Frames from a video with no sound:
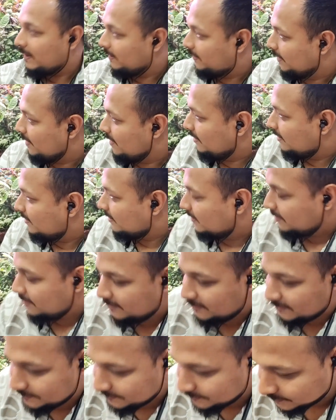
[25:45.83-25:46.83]
I think
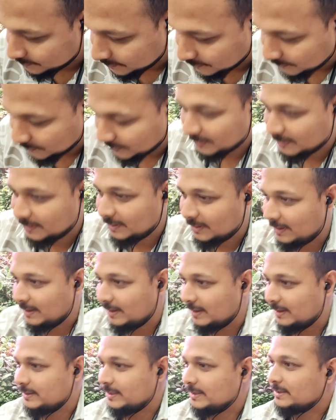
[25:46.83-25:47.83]

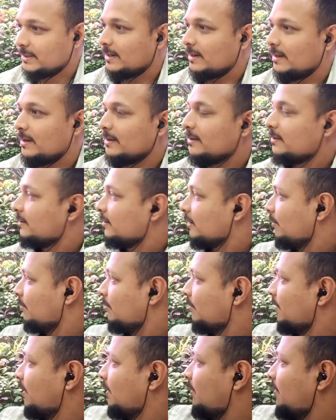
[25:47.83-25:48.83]
I think there are
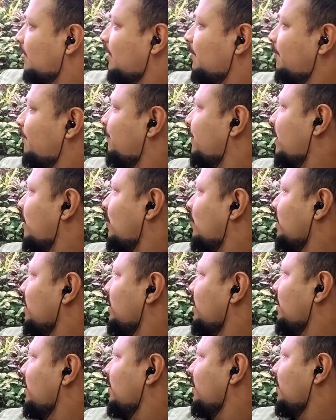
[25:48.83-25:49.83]
some
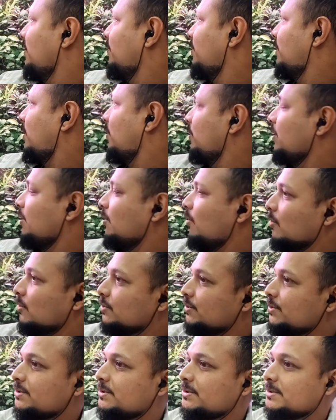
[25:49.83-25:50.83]
brownie
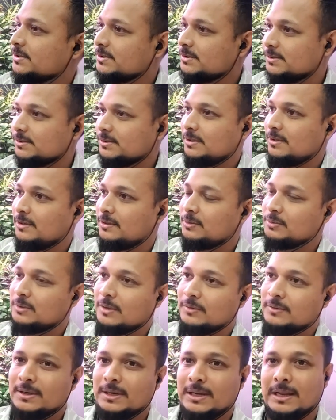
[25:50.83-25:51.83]
ghost
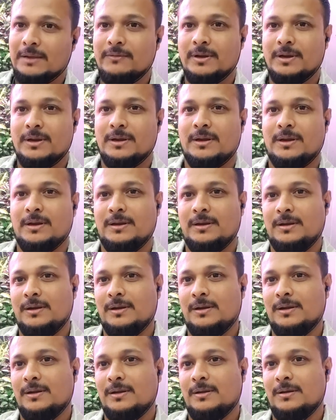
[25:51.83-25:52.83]
2011
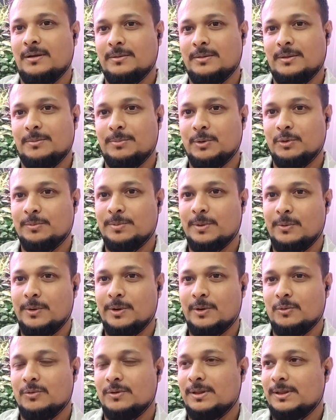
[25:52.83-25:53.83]
in the Buce
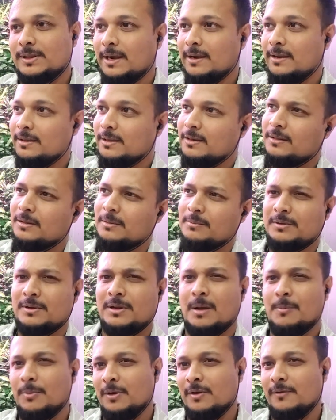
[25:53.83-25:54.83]
brownie ghost data. There's some
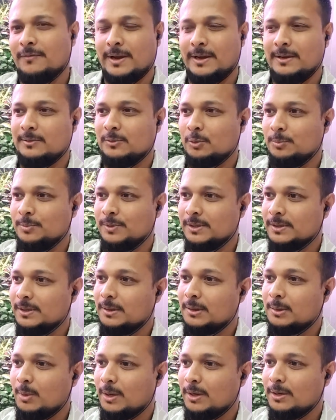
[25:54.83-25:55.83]
couple of rhizomes in
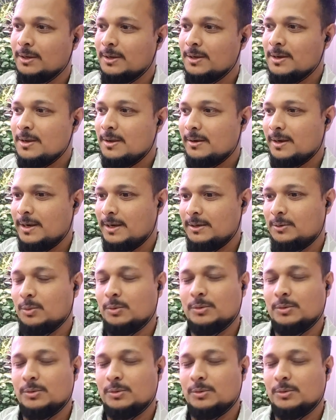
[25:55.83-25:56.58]
this one, right?